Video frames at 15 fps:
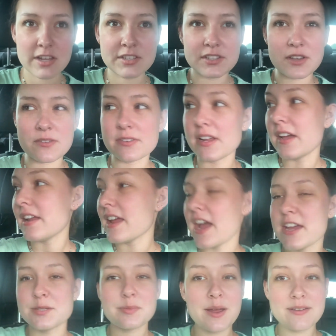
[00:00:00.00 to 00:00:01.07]
a donut,
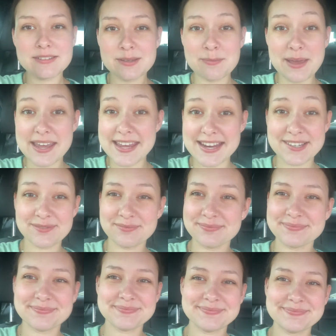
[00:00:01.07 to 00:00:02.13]
hash browns, and
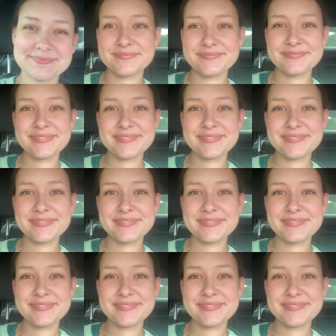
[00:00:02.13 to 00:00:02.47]
bacon.